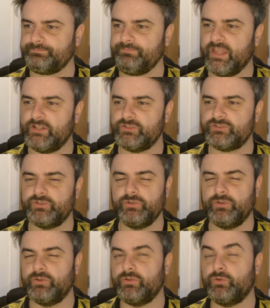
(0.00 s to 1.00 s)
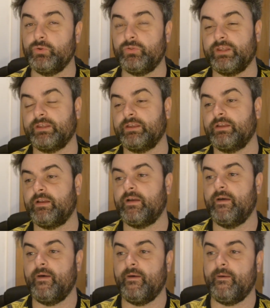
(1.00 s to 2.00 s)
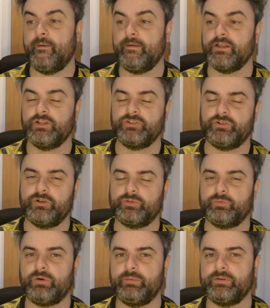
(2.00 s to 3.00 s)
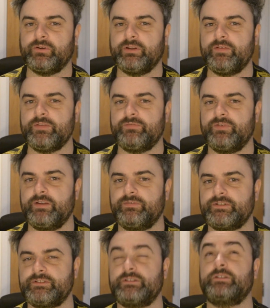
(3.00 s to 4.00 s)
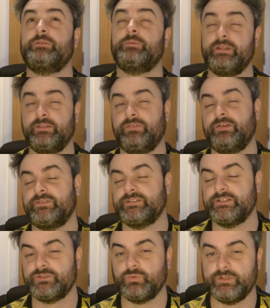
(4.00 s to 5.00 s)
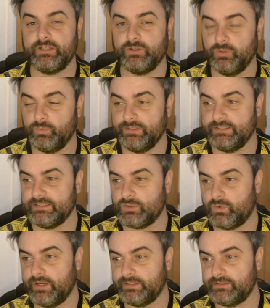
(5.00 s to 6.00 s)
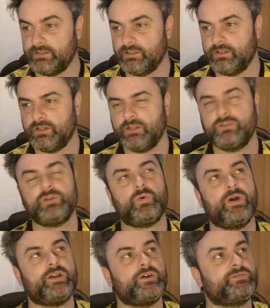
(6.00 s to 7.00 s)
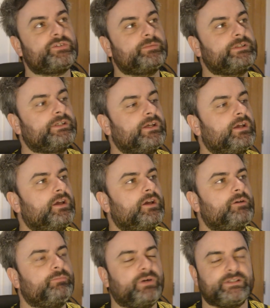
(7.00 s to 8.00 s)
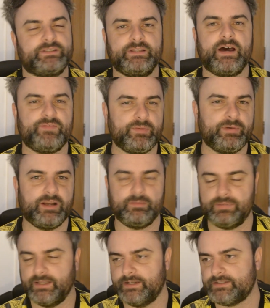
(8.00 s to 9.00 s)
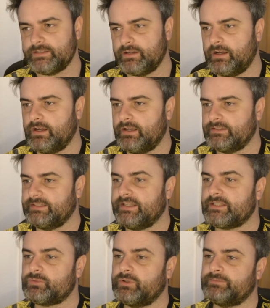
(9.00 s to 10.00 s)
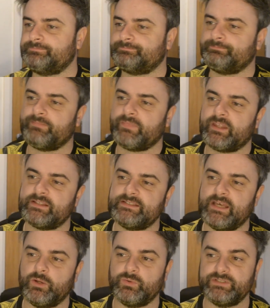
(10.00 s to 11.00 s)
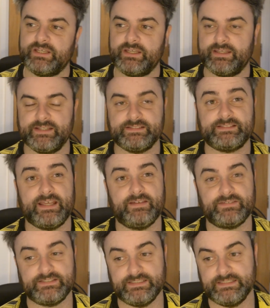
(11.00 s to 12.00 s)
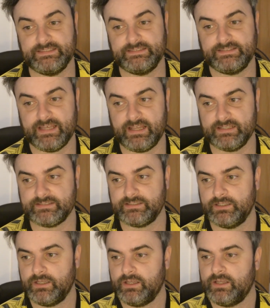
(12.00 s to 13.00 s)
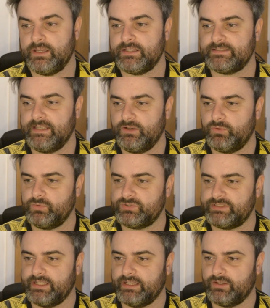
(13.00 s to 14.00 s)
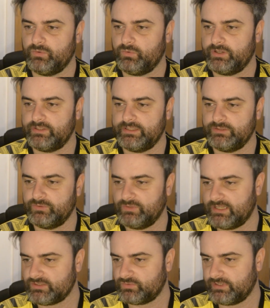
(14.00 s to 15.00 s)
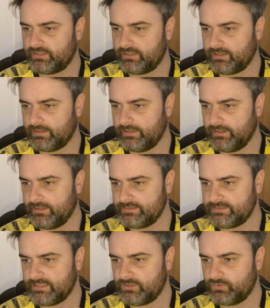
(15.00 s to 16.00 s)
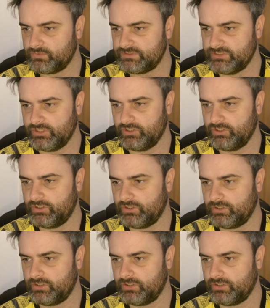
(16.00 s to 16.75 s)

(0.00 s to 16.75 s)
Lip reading: I just do think Toronto probably going to have the favourites to be the favourites in this one. I'm going to win not quite comfortably, but they have the better players. The next one, San Jose against FC Dallas. San Jose, what did they do last week? San Jose.